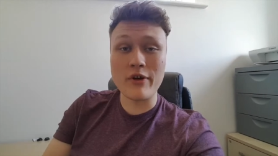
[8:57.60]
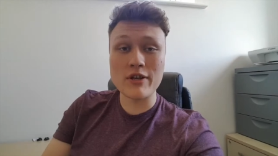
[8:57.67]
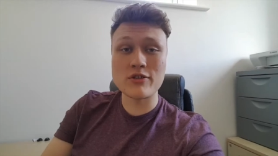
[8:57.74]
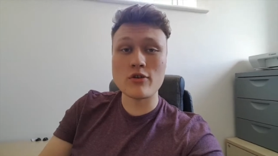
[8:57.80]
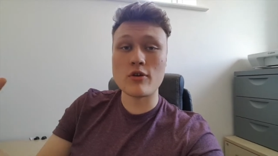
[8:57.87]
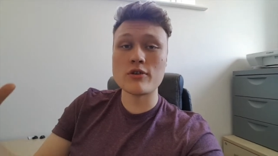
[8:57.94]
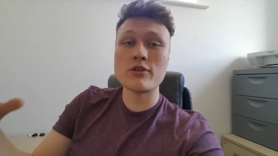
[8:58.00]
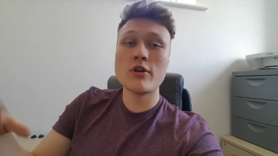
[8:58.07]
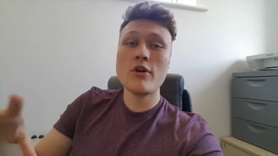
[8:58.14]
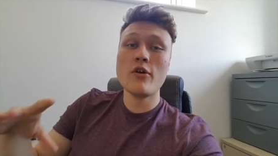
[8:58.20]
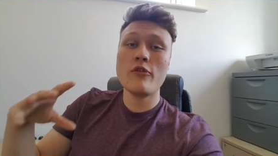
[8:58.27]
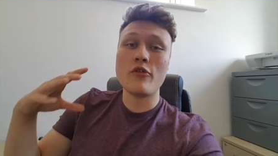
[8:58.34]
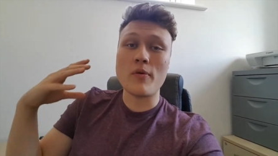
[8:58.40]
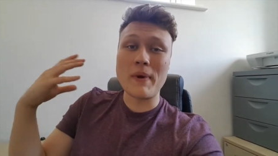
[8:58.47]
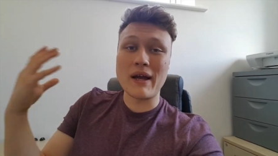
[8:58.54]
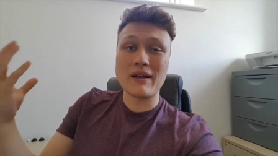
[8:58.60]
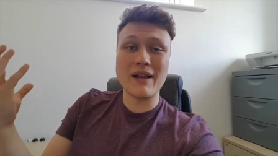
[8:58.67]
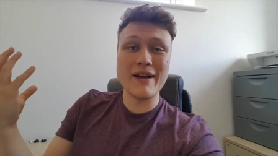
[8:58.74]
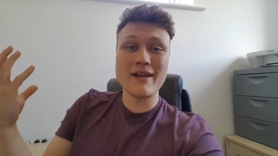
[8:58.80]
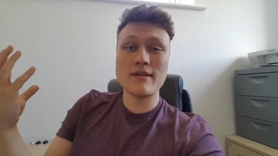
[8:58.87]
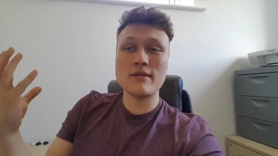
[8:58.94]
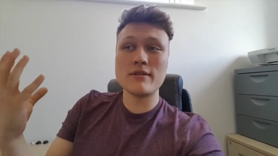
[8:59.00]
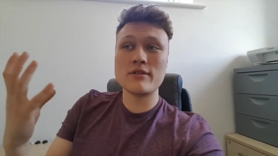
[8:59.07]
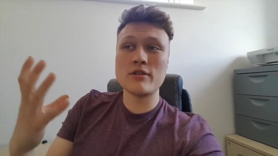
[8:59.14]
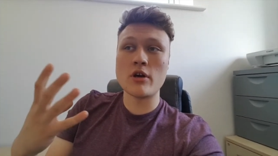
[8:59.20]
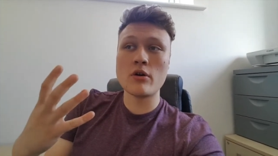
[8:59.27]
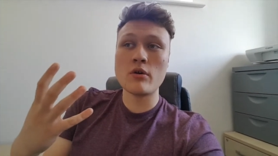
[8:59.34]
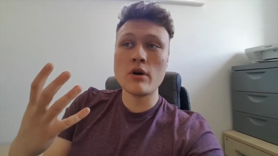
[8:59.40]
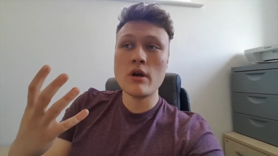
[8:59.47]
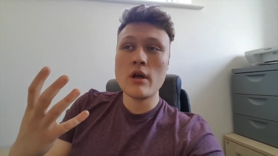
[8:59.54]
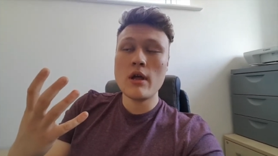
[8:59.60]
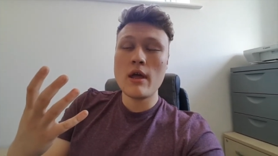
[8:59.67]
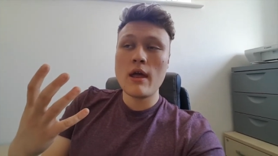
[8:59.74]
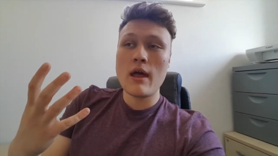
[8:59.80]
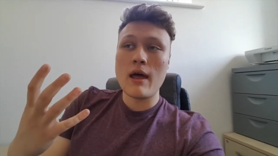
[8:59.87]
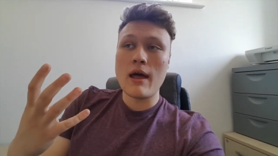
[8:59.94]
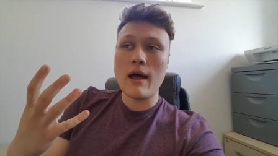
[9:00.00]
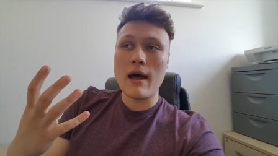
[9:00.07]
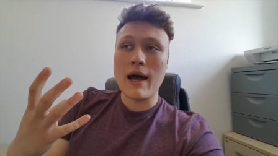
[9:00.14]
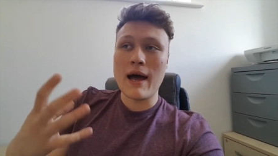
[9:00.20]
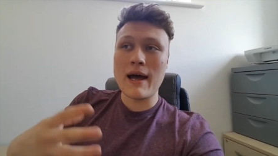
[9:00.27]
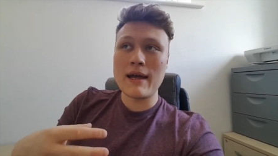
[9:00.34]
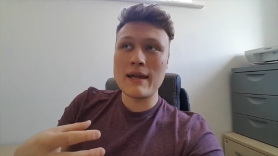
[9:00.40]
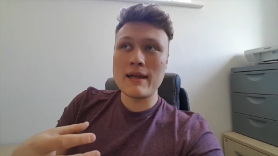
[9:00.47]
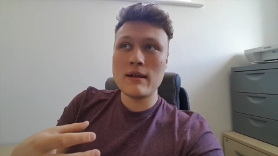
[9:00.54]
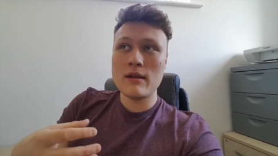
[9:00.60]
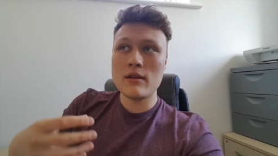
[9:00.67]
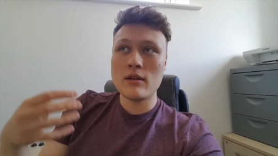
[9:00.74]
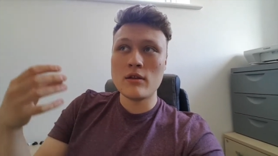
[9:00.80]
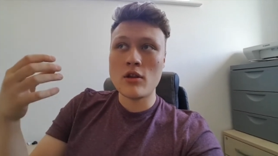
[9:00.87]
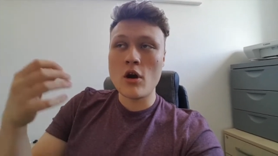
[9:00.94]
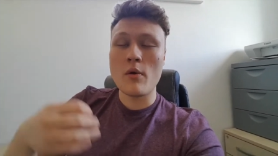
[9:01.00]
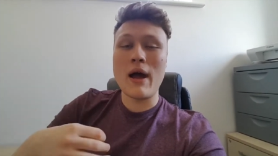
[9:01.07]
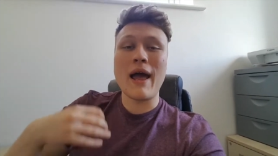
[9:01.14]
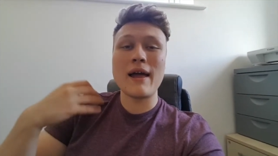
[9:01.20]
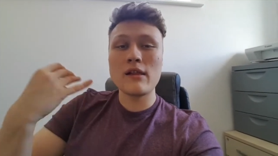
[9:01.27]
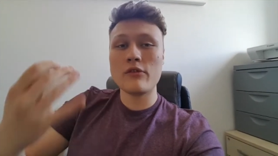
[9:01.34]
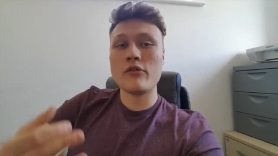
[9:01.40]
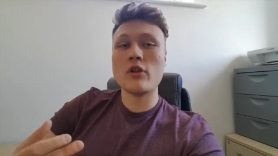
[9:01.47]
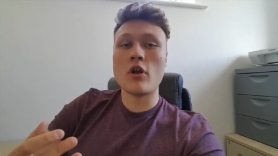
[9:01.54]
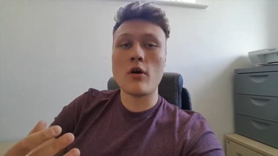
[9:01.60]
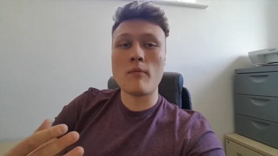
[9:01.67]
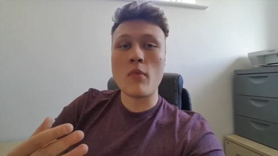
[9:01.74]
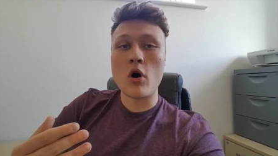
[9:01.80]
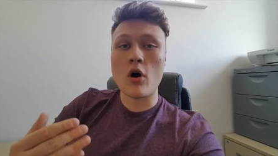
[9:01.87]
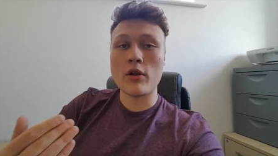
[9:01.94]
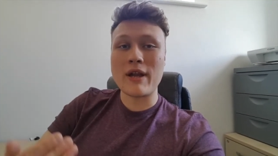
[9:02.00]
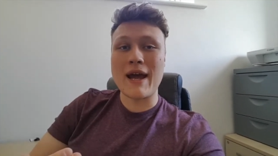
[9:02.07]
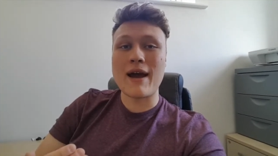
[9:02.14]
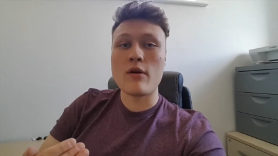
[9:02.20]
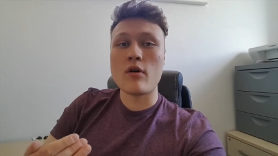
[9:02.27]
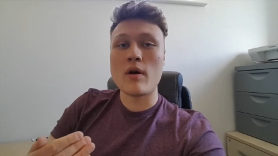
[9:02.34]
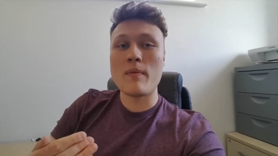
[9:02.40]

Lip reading: stores for my clients. So I know a hell of a lot more now